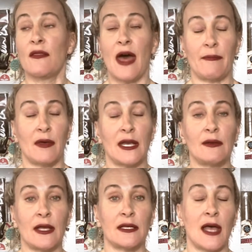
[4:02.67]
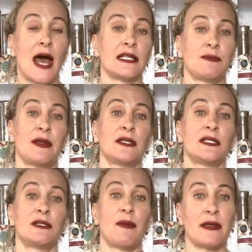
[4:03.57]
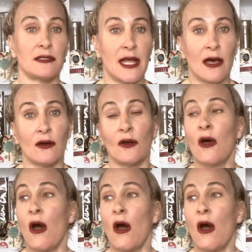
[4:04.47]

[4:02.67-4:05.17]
that money has been spent down